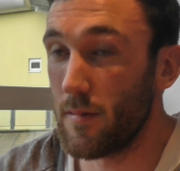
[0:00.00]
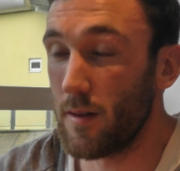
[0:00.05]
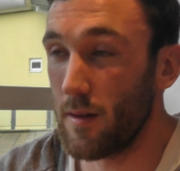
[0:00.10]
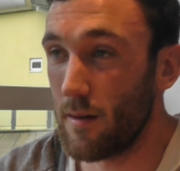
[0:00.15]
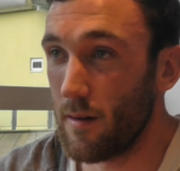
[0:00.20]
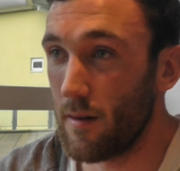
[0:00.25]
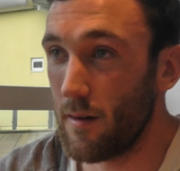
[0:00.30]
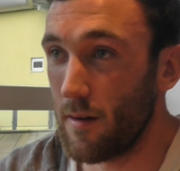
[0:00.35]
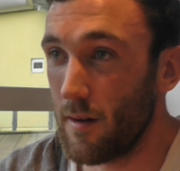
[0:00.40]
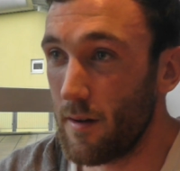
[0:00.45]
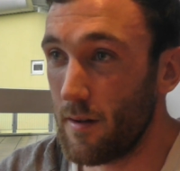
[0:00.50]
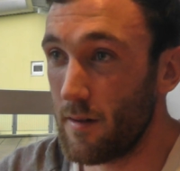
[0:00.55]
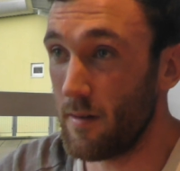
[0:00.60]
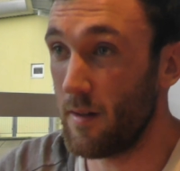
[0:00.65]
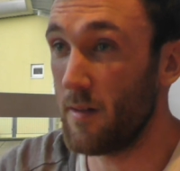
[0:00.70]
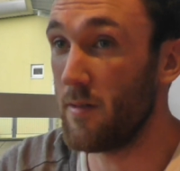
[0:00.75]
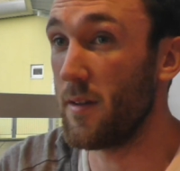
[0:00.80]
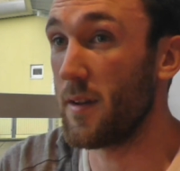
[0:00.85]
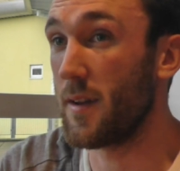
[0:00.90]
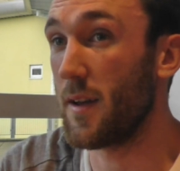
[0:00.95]
take a certain
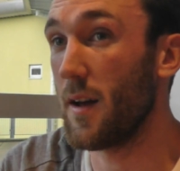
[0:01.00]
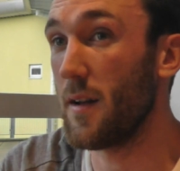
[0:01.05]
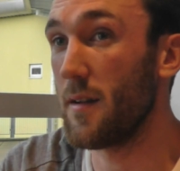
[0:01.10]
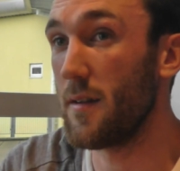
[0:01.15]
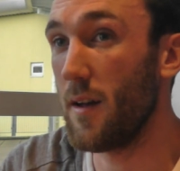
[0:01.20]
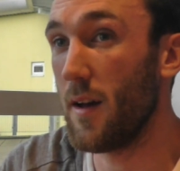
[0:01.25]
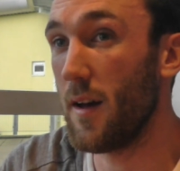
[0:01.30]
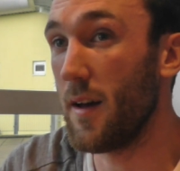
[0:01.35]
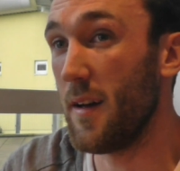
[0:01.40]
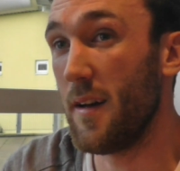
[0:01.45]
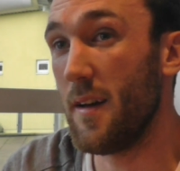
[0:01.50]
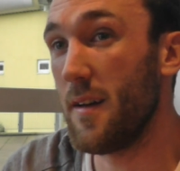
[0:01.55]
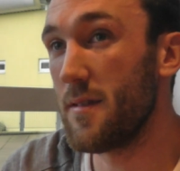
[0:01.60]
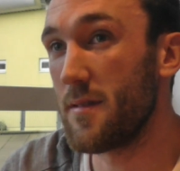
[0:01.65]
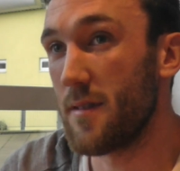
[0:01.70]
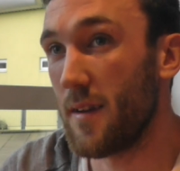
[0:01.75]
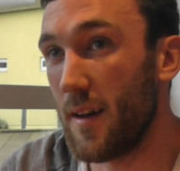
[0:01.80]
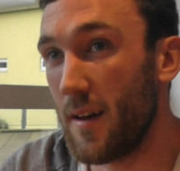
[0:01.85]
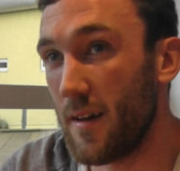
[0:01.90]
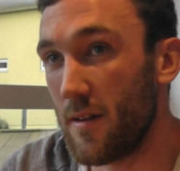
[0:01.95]
amount yeah, of rain. yeah, it
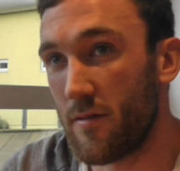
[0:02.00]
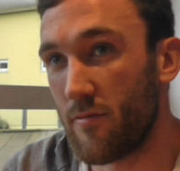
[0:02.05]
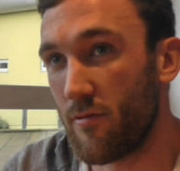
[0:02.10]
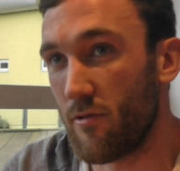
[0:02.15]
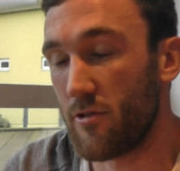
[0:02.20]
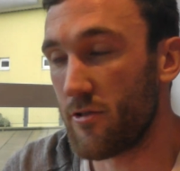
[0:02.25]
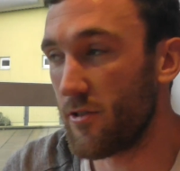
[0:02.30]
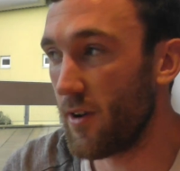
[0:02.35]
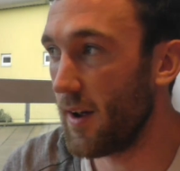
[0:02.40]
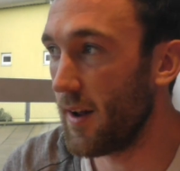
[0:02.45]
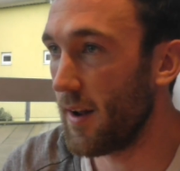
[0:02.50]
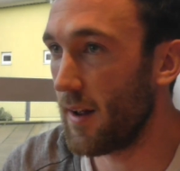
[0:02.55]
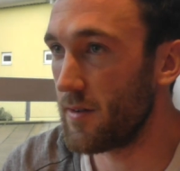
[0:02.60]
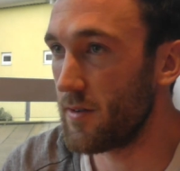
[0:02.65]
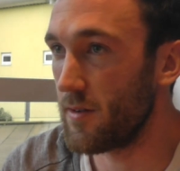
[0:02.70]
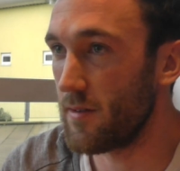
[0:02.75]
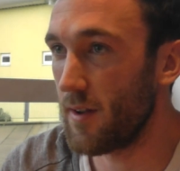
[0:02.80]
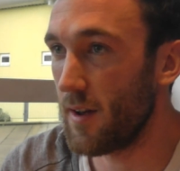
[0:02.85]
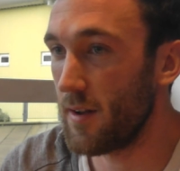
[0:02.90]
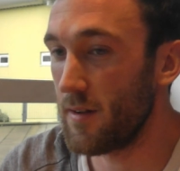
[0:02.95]
is. It is frustrating, as
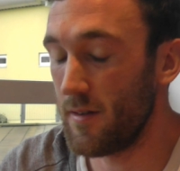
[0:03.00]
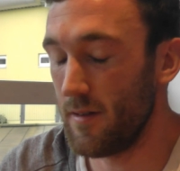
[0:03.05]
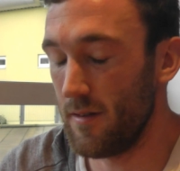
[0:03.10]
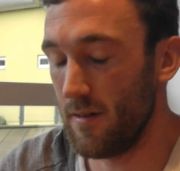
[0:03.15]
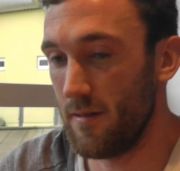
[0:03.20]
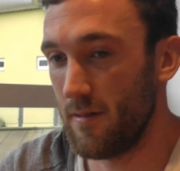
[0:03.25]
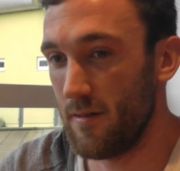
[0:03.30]
you said.